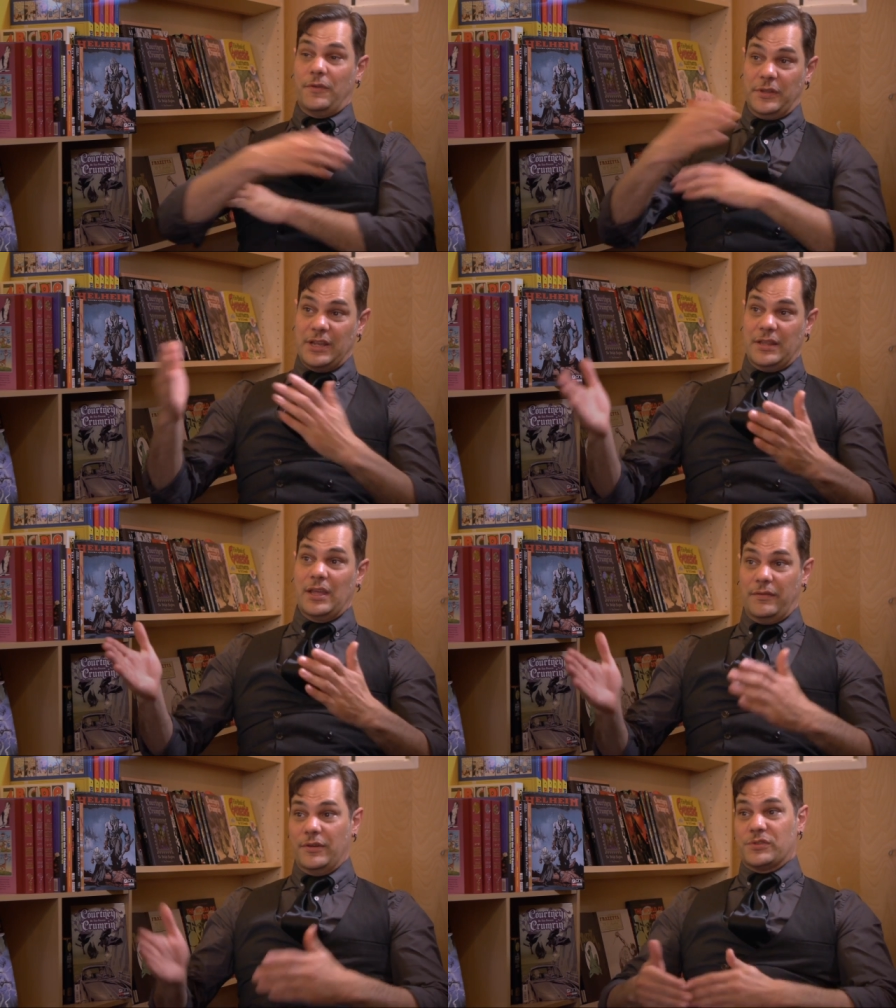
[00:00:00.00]
the 10th
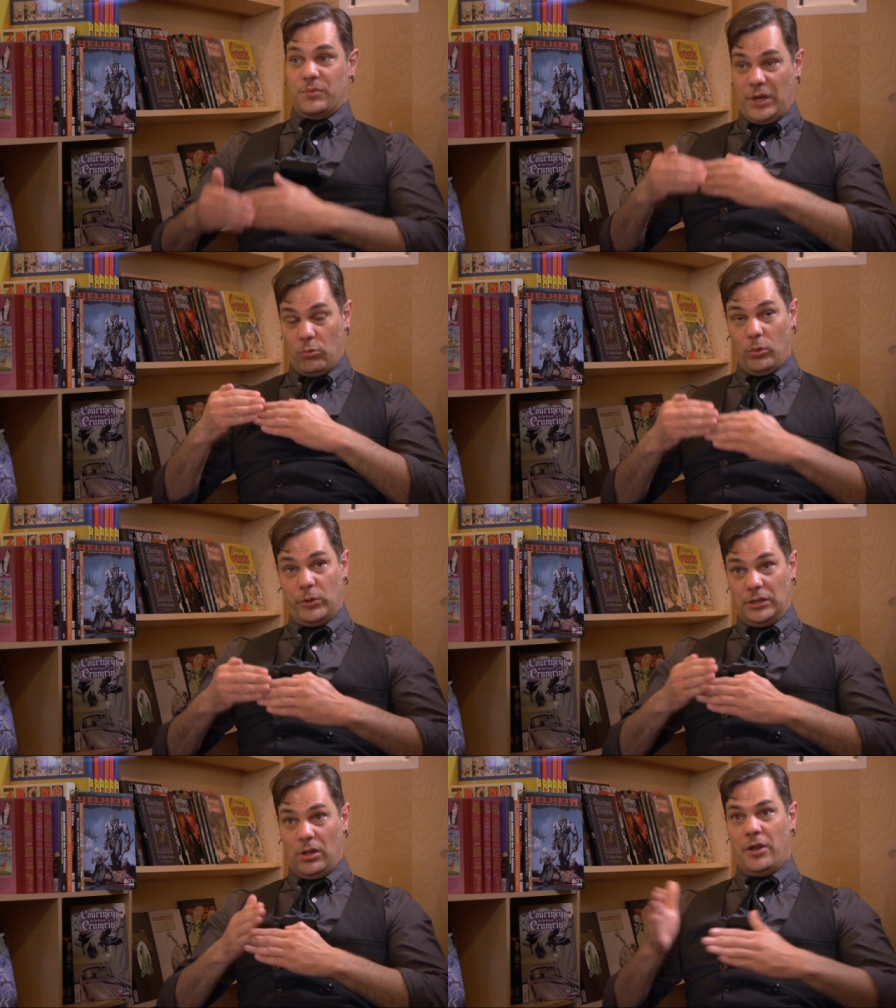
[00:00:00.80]
anniversary,
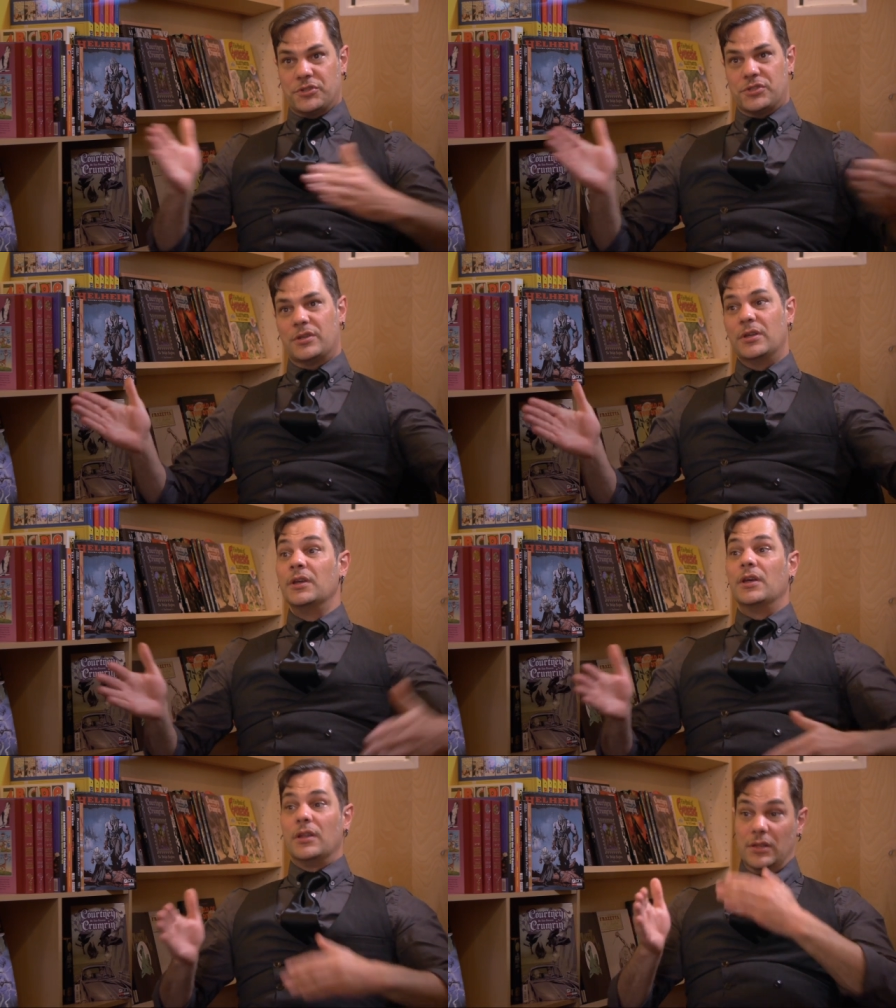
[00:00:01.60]
we launched
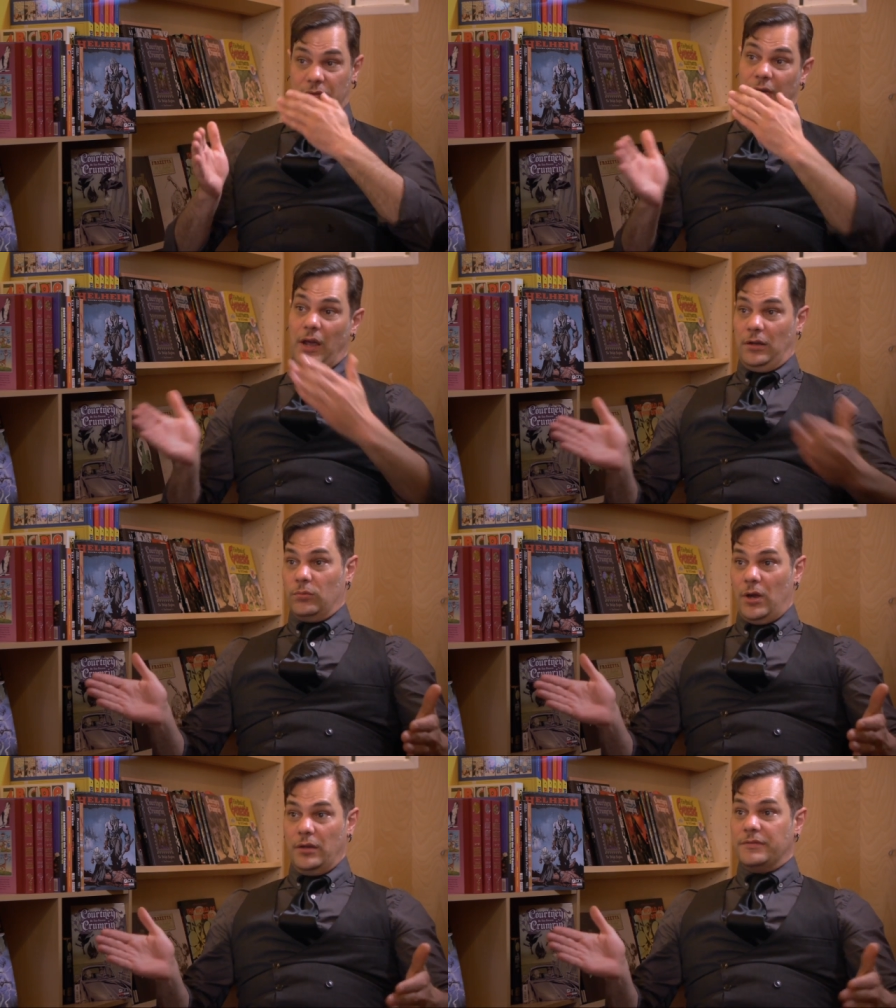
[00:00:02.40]
this final
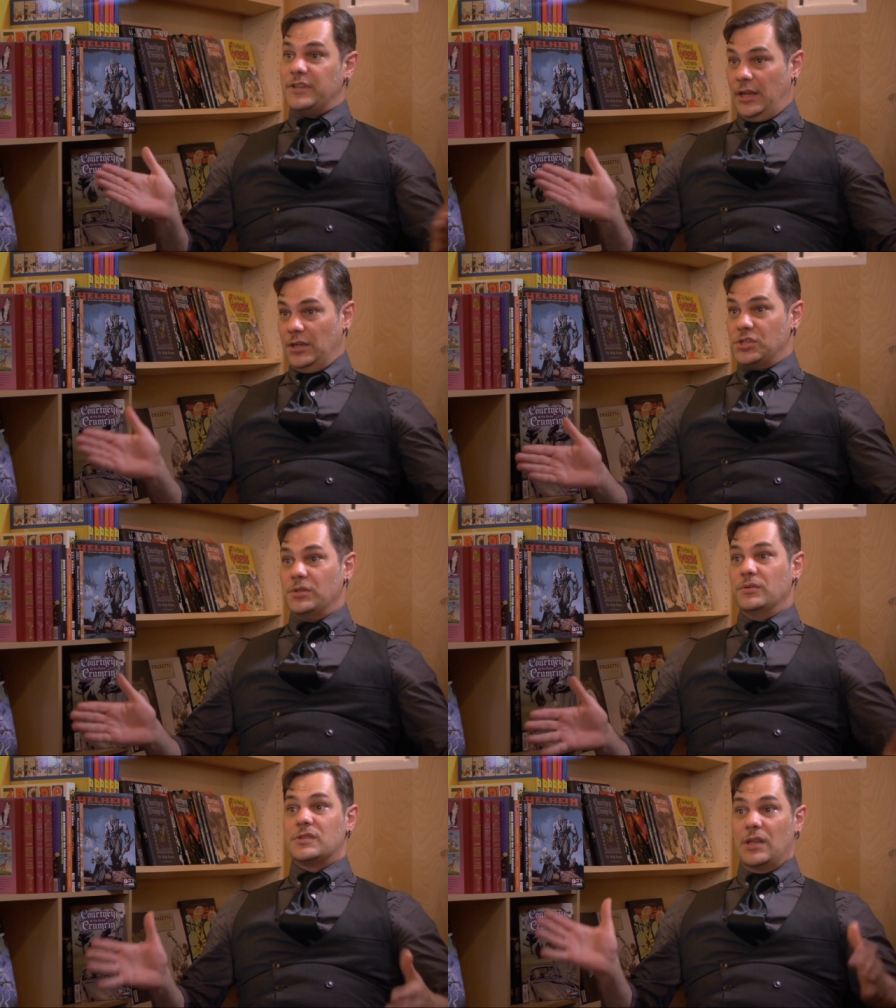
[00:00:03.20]
run of 10
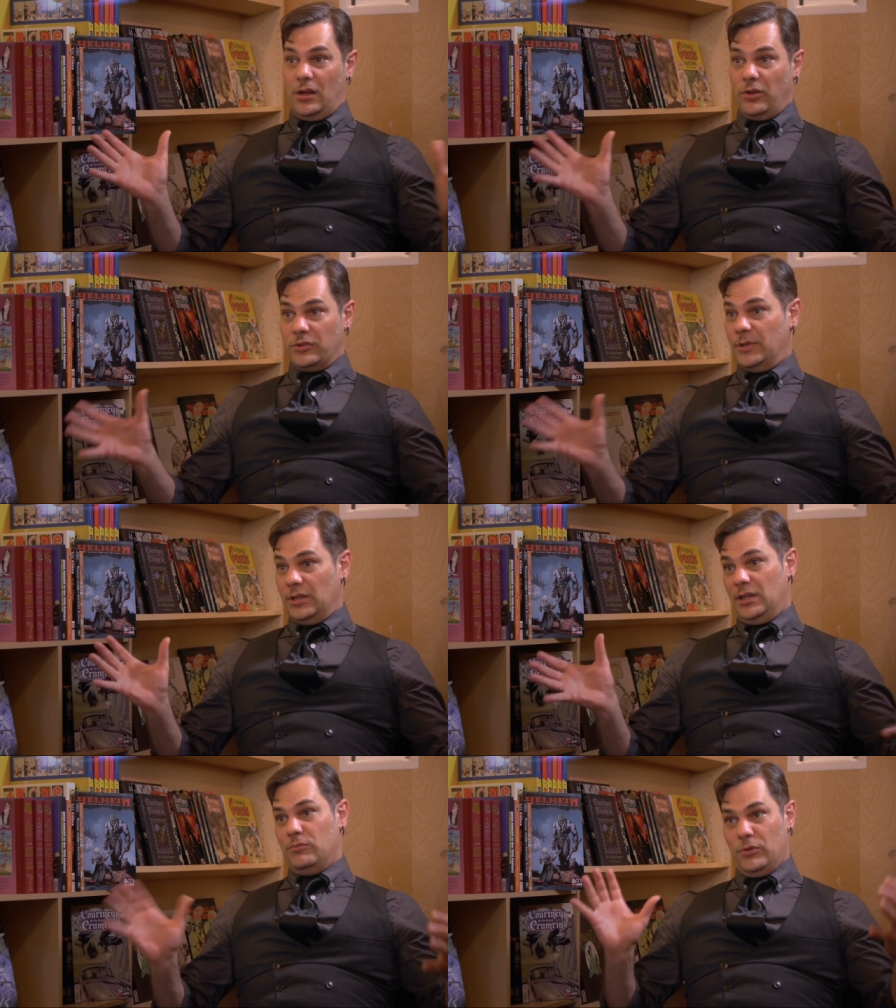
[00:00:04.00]
issues that
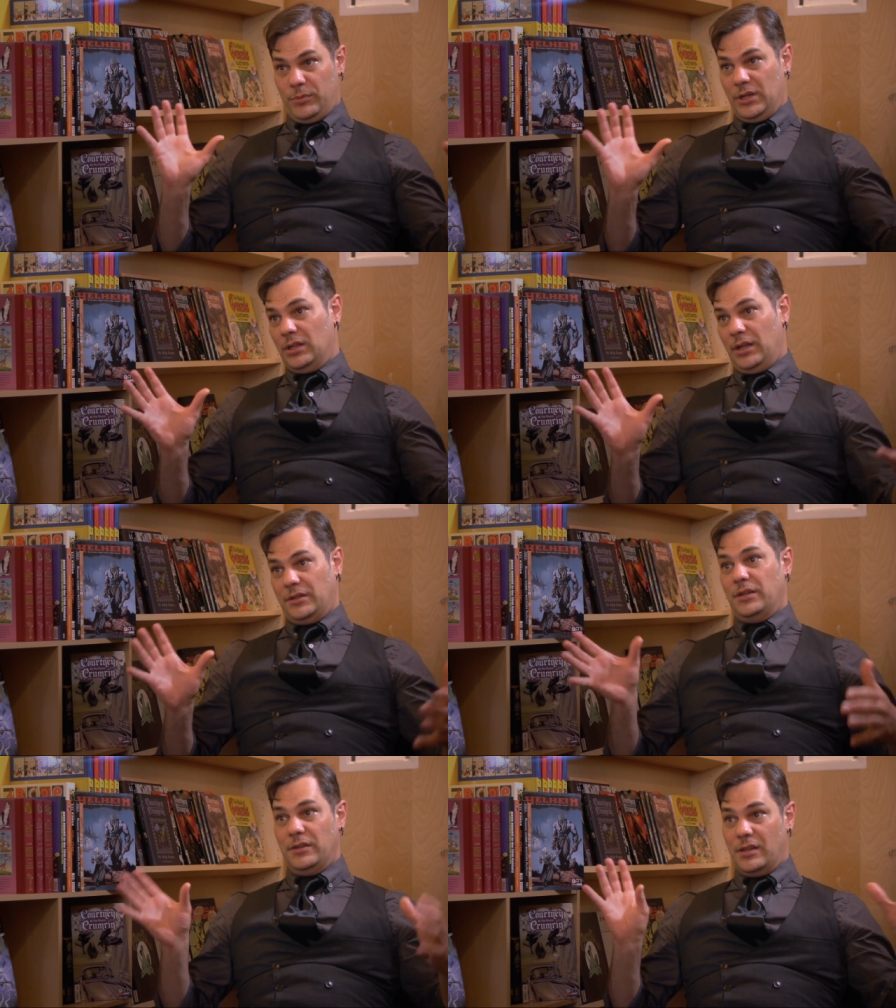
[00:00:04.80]
ultimately will be
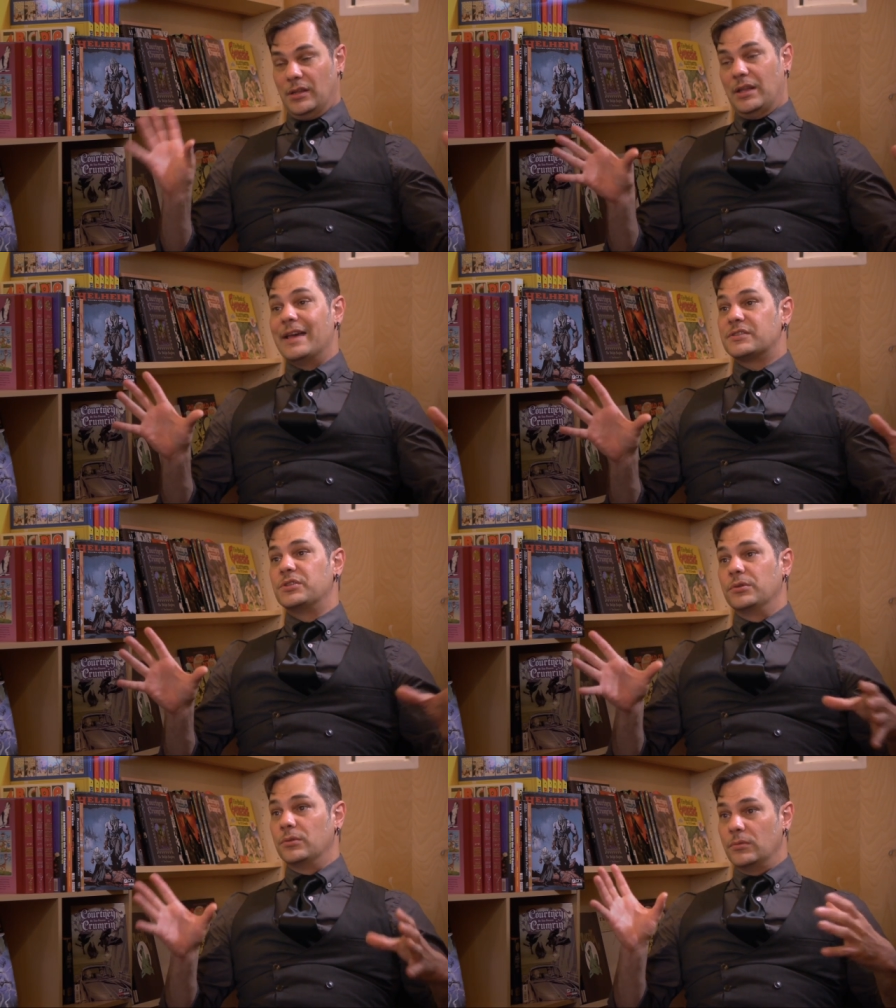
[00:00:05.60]
collected into the last
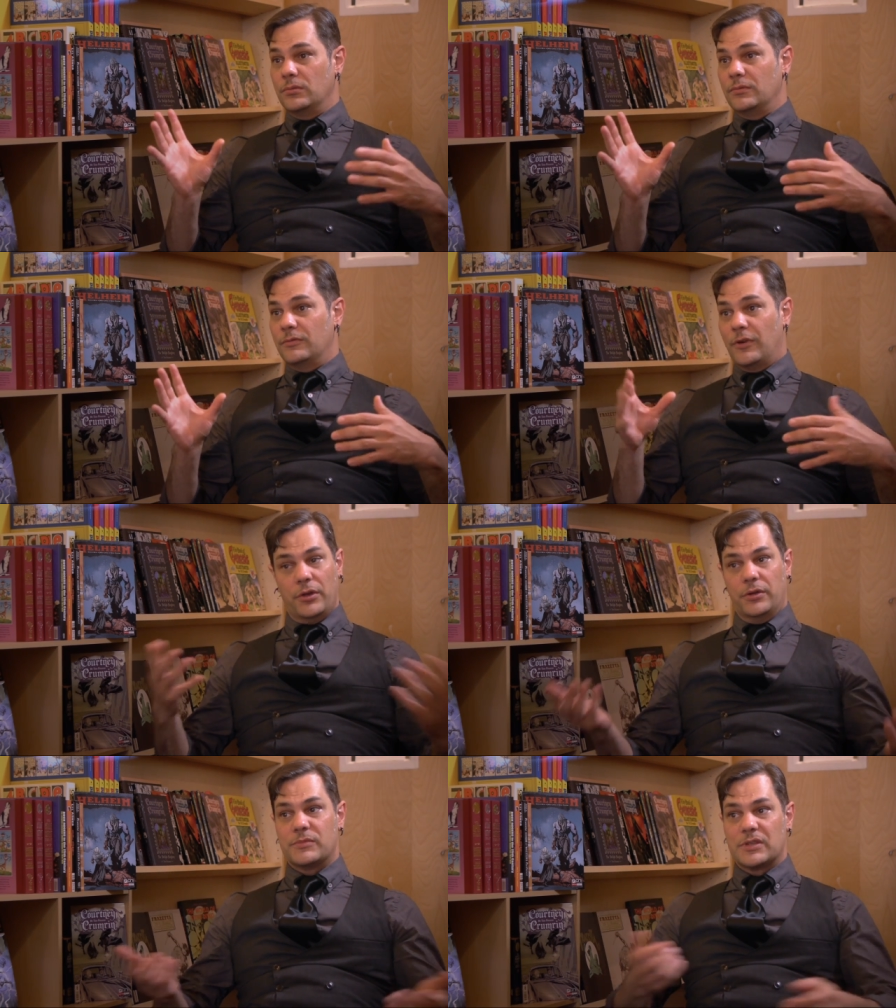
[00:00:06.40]
two
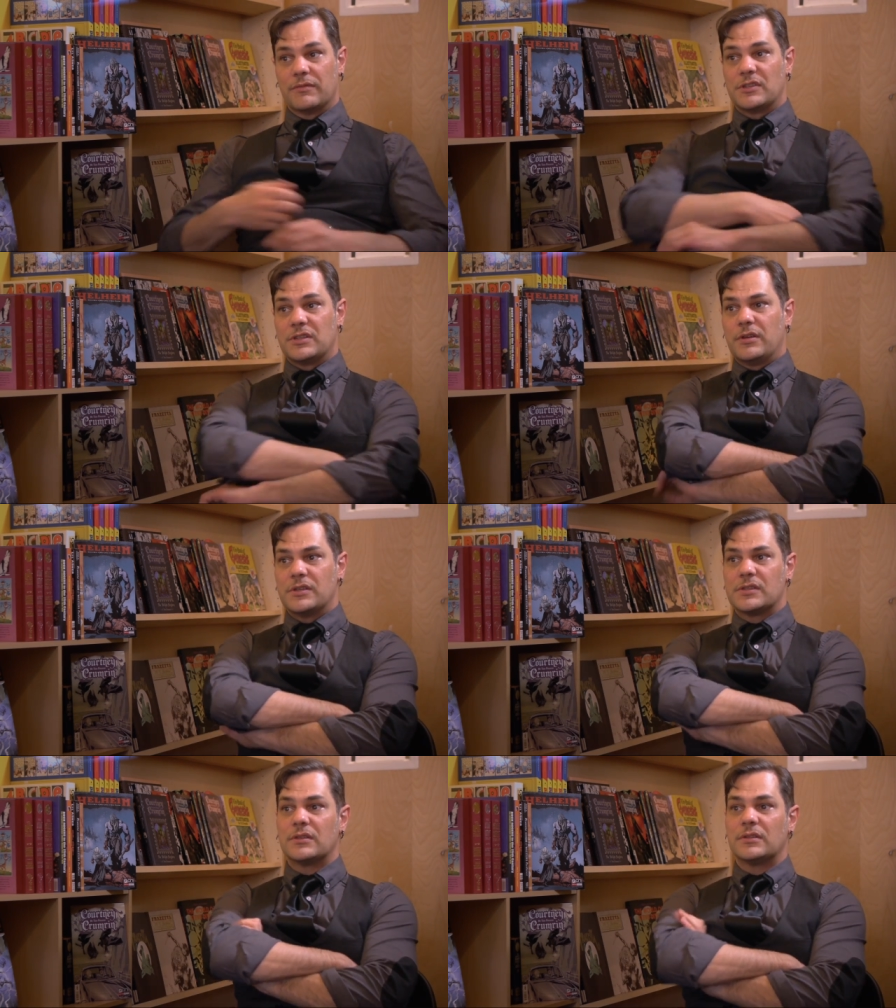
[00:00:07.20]
volumes of the series.